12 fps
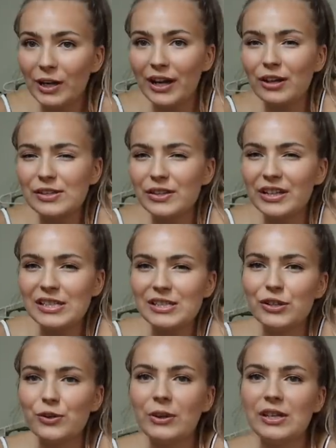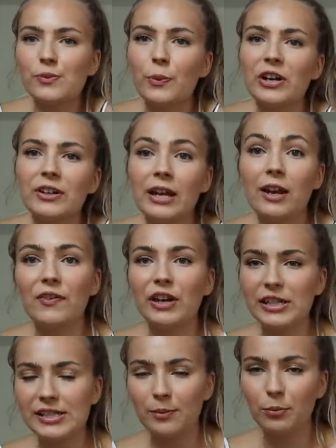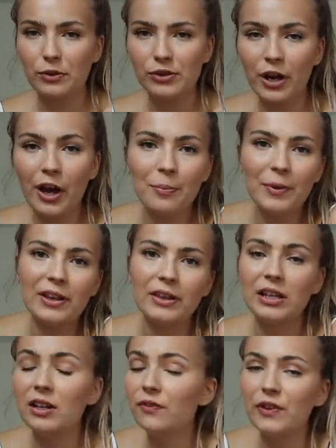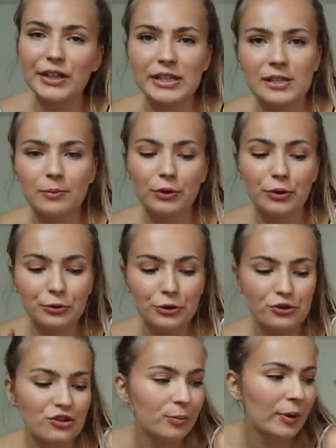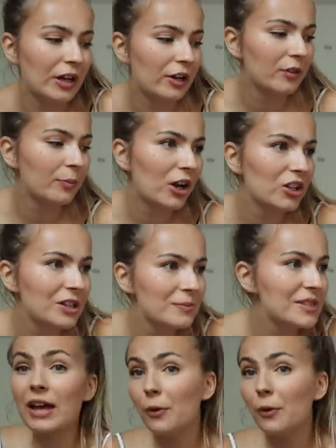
What I also like to do is wear like a very simple top and then a very simple neutral pair of bottoms.